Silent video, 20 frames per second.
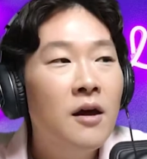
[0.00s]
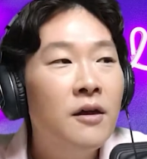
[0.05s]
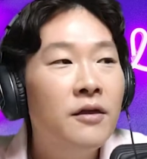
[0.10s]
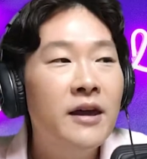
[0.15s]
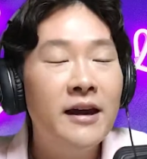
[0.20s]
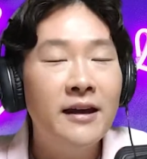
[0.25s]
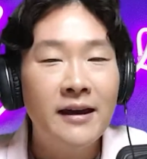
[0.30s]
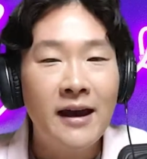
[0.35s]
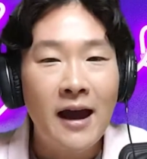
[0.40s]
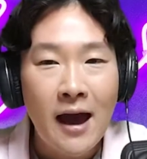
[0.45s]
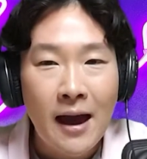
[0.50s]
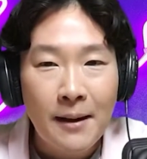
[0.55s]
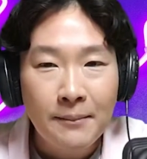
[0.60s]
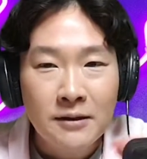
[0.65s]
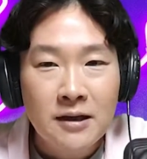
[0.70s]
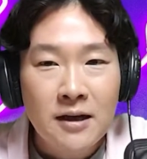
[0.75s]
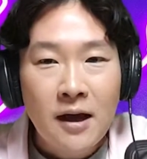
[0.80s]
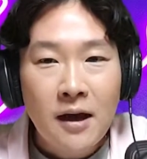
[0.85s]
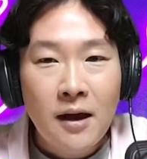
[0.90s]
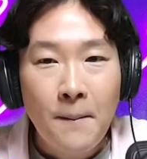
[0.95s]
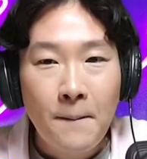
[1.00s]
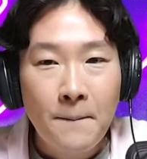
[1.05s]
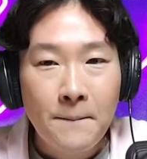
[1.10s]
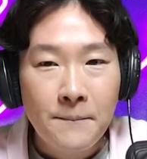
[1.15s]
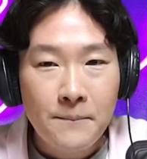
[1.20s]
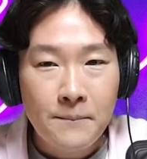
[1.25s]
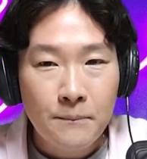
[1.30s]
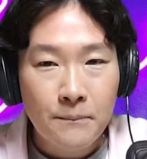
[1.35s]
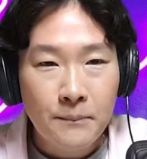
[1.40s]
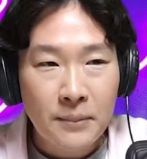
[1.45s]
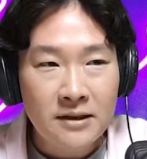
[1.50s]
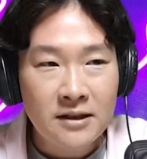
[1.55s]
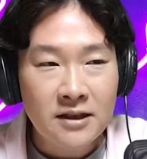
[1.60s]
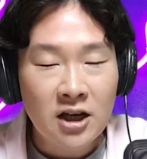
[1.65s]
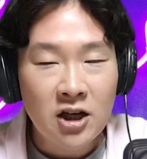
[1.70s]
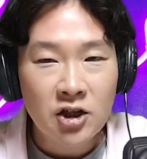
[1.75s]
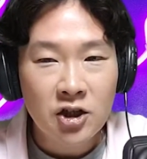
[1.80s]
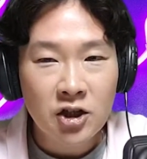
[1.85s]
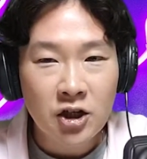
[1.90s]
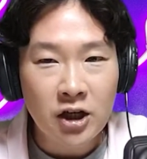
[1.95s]
They kept
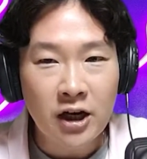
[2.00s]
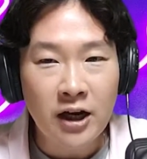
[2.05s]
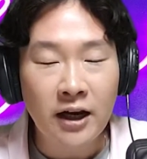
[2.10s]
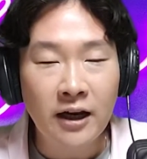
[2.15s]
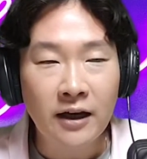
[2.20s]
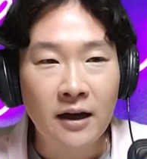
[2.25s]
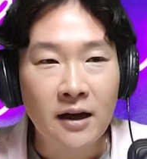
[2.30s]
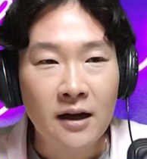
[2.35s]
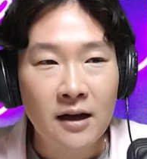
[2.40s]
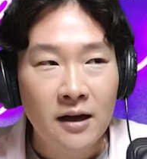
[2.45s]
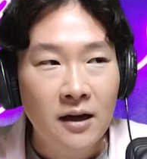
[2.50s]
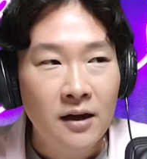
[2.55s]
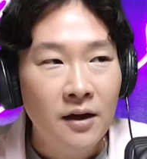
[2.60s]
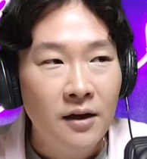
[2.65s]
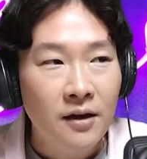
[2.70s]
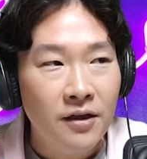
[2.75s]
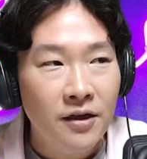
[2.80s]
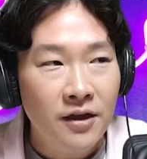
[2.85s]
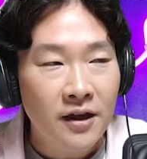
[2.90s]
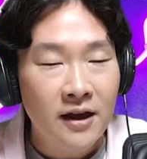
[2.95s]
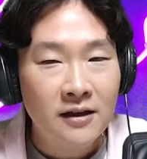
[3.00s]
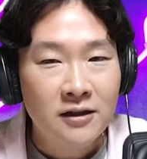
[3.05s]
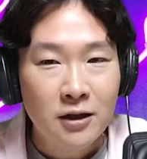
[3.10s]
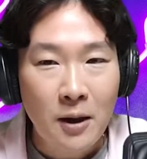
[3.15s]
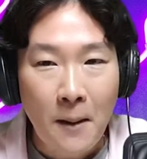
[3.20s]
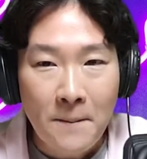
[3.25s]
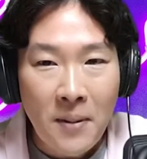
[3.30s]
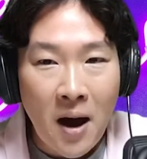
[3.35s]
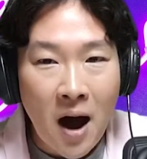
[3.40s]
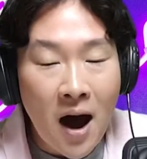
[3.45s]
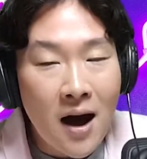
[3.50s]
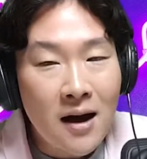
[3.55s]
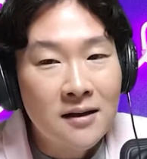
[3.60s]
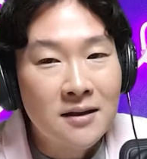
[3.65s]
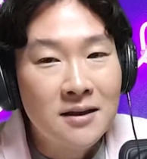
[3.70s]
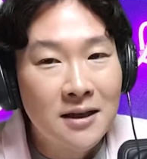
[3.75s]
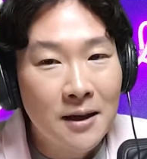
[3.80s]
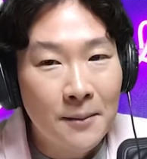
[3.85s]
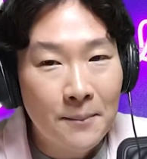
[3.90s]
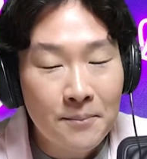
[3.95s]
positioning this
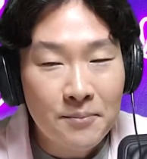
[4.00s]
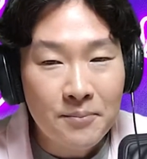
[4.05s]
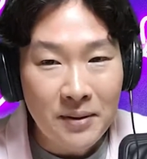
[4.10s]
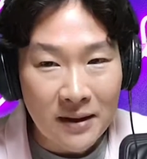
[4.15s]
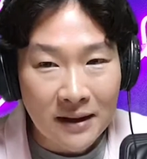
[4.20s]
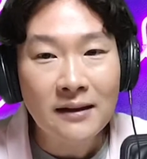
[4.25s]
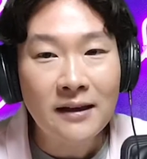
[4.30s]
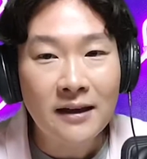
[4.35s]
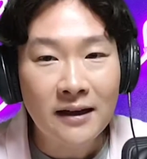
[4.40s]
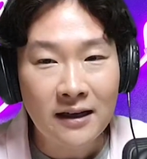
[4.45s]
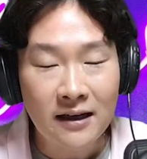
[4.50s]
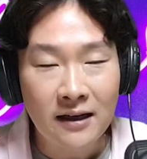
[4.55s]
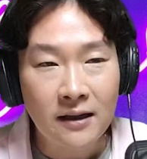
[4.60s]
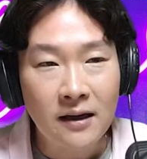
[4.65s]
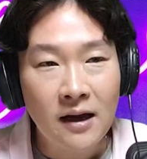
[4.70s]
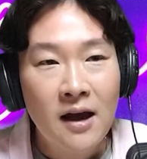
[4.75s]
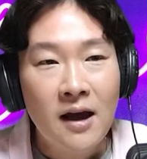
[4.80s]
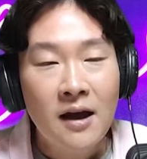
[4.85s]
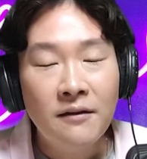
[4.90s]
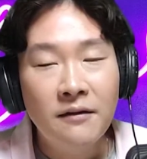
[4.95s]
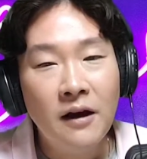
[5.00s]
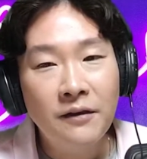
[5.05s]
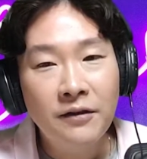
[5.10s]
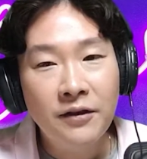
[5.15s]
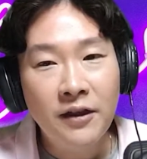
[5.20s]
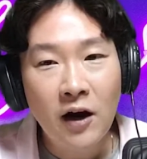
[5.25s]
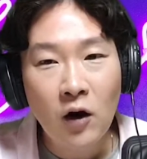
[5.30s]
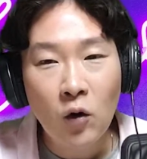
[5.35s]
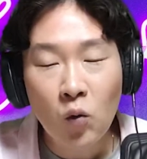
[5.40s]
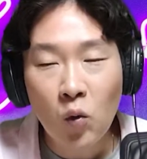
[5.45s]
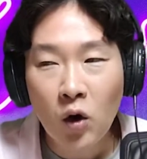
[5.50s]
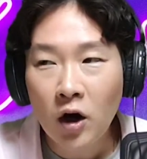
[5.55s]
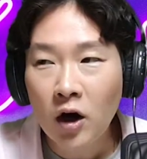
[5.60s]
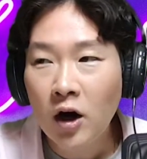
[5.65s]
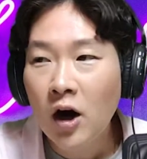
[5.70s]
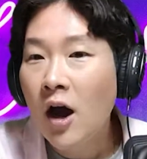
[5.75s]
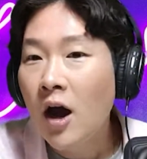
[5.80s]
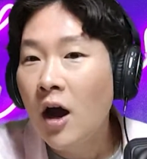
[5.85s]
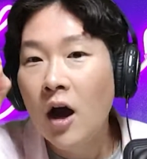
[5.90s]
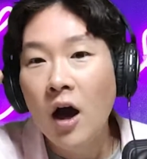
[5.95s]
possibility that there
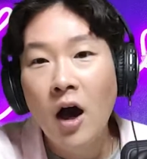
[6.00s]
were